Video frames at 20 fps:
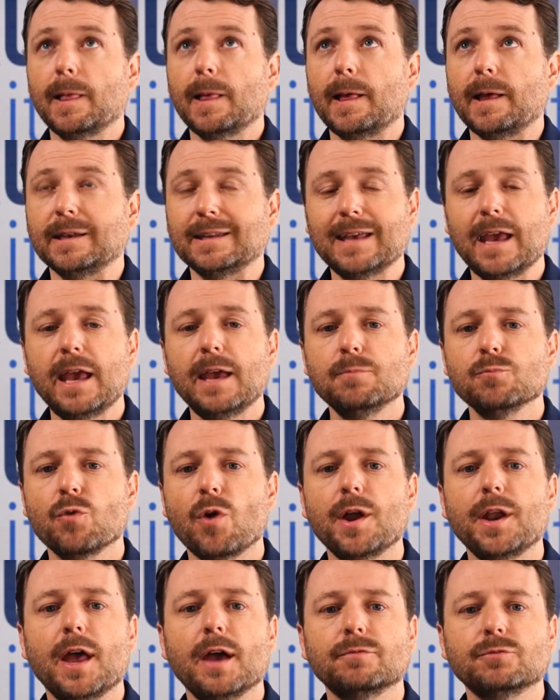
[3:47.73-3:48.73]
it came
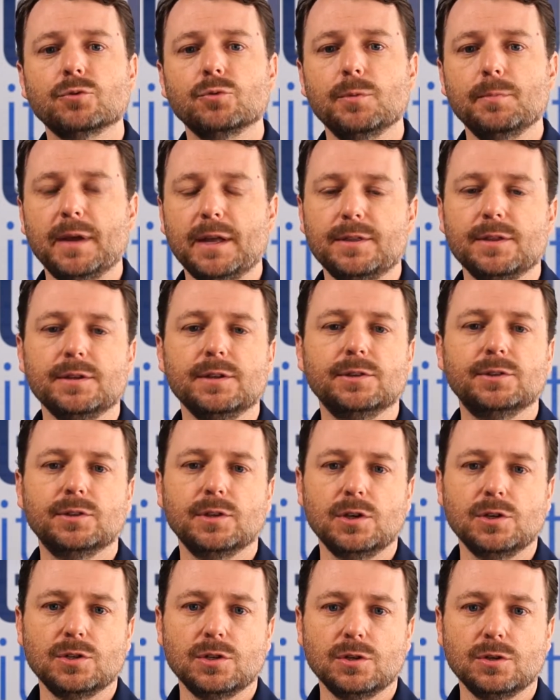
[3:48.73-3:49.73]
right after we made the
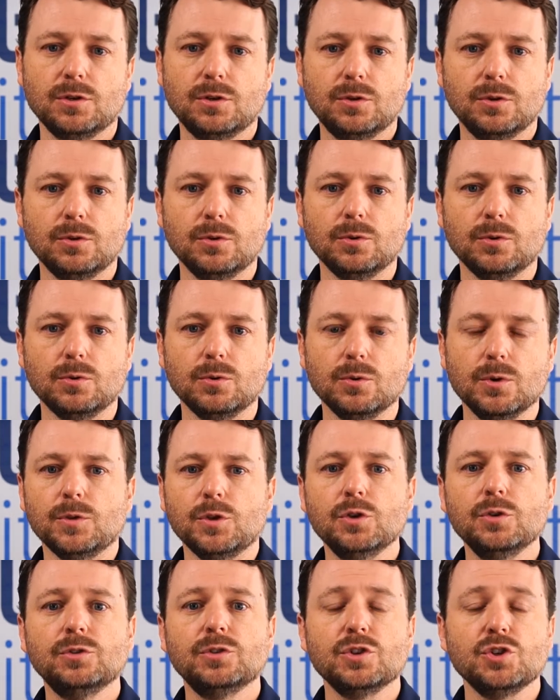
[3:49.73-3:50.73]
decision to
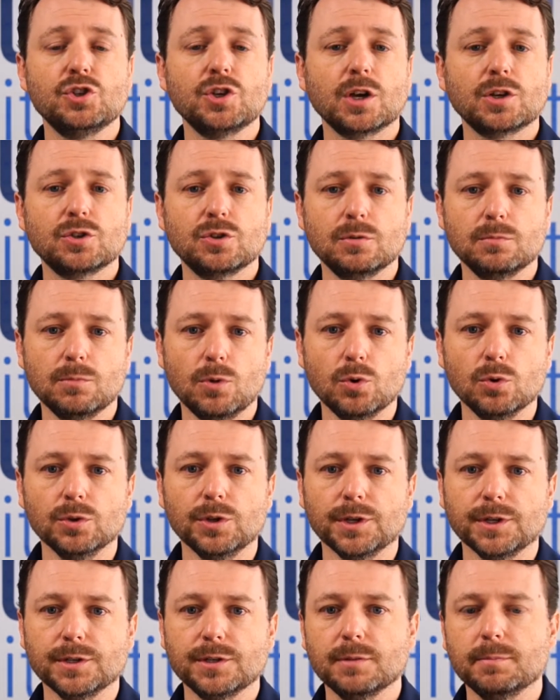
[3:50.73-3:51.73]
use injection
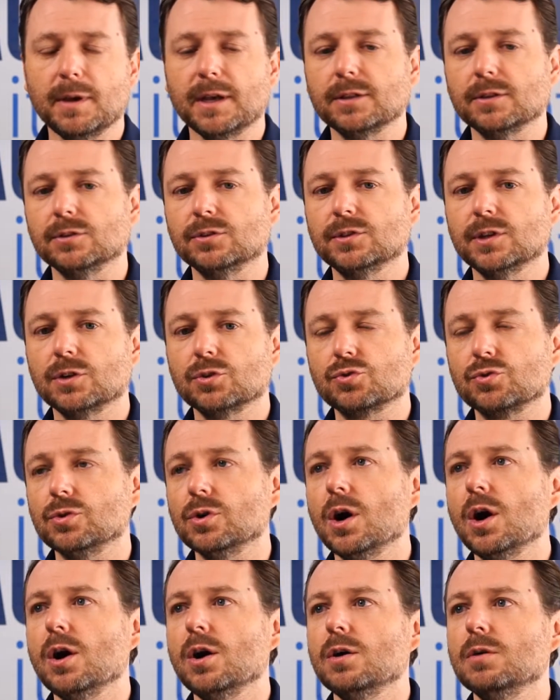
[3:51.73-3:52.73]
molding to make the
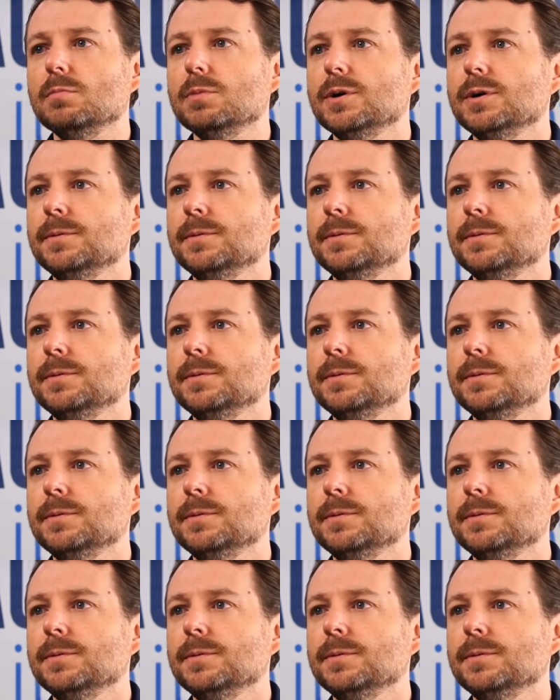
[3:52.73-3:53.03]
central hub.